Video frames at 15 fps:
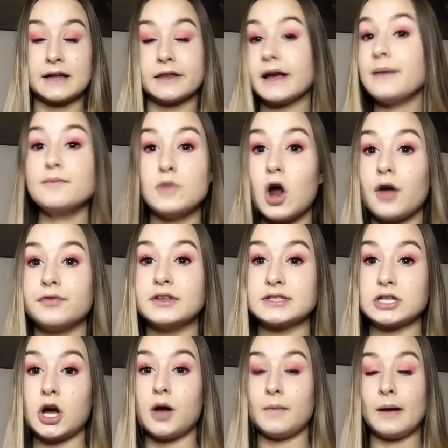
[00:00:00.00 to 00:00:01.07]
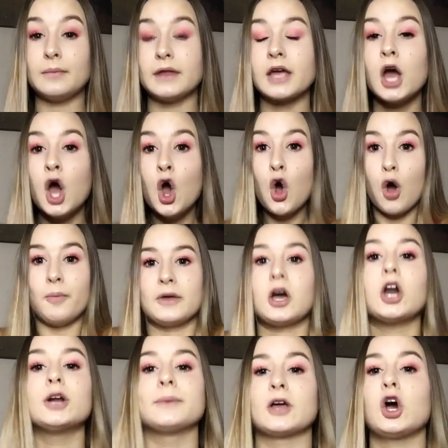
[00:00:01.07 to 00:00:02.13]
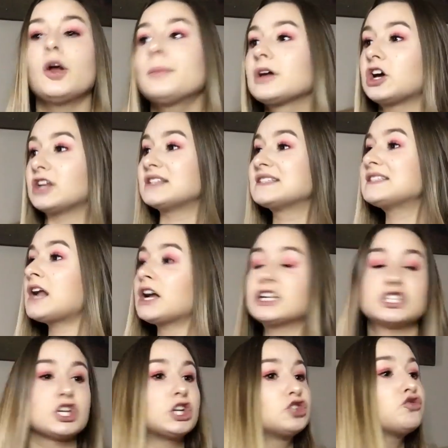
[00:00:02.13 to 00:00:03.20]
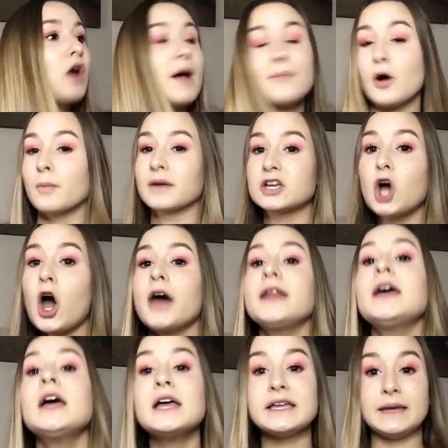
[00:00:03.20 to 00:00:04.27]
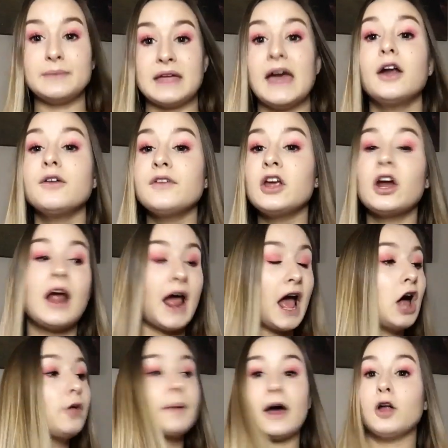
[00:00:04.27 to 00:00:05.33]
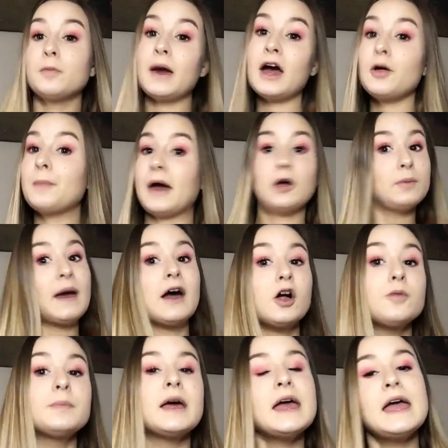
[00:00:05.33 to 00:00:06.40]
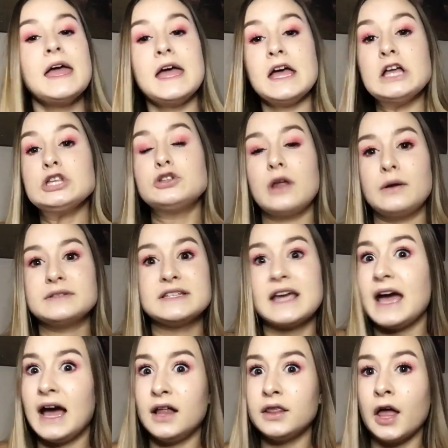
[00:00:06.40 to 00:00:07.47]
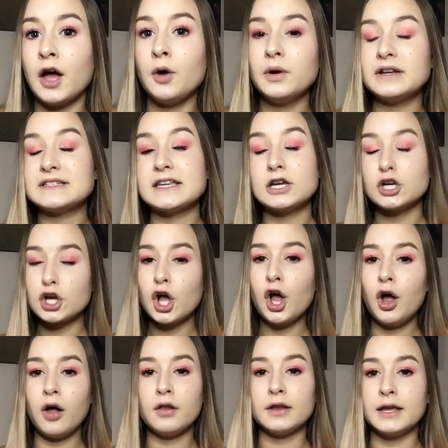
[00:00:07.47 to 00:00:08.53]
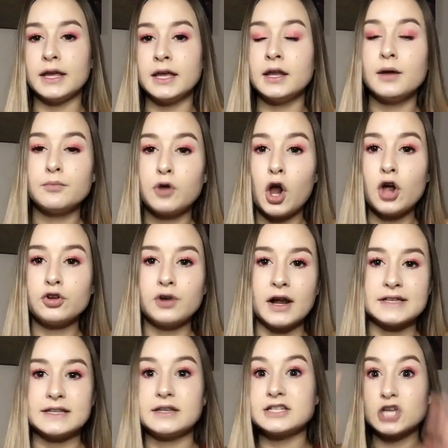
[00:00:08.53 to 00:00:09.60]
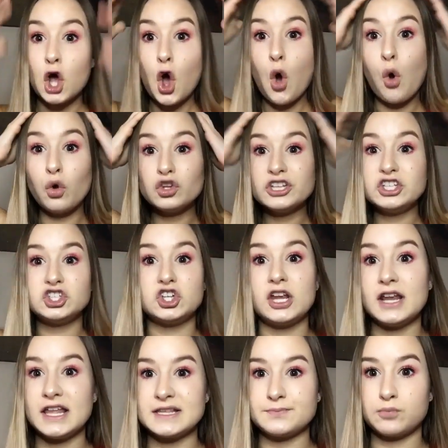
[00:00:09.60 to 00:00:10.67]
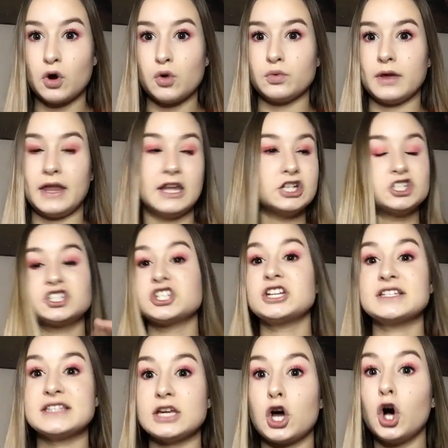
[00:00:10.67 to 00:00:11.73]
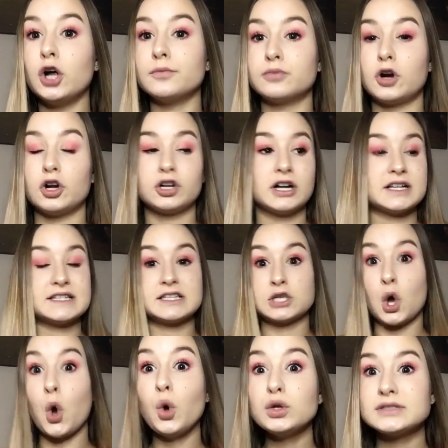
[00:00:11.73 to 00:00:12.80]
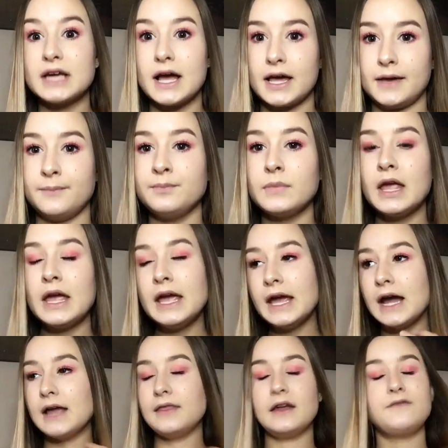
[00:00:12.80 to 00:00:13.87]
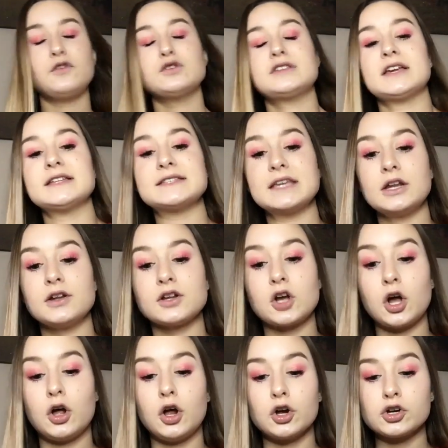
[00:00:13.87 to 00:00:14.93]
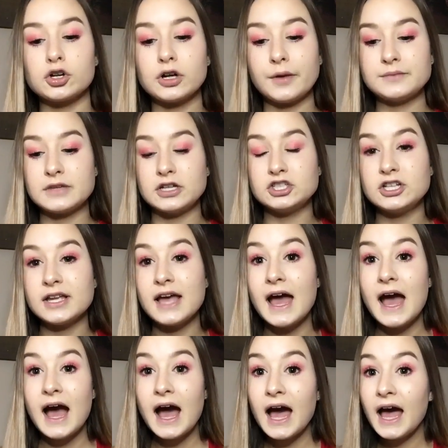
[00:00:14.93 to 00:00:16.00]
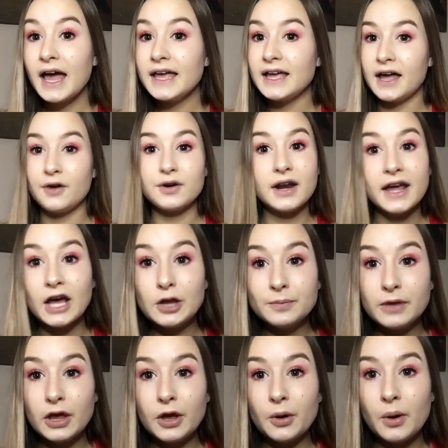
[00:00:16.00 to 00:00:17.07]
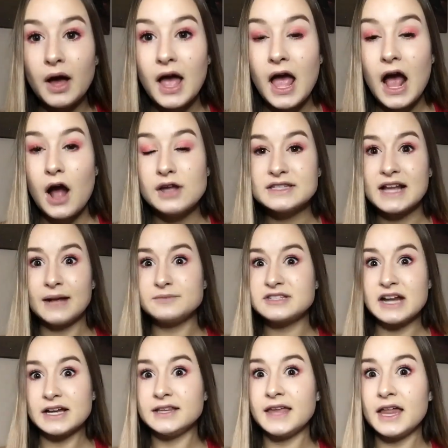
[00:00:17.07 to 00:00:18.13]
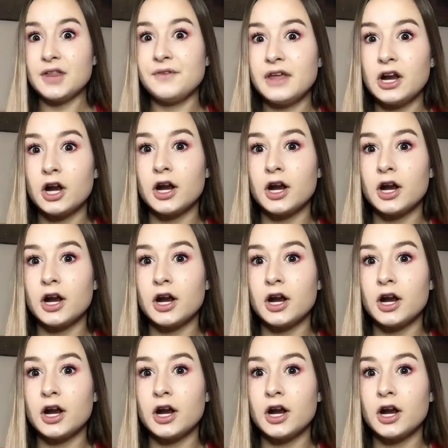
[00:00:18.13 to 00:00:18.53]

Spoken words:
Like, I'm not this calm. I'm like, oh my god, oh my god, oh my god, it's stuck, it's gonna drop, oh my god, get me out of here, help, help, help, help, help. So I was like, hello, and it's like, call in progress. And I was like, holy shit, it's broken. It's just gonna say call in progress this whole time. And then a few seconds later, a girl comes on, she's like, hi, how can I help you? I was like, I'm stuck in the elevator.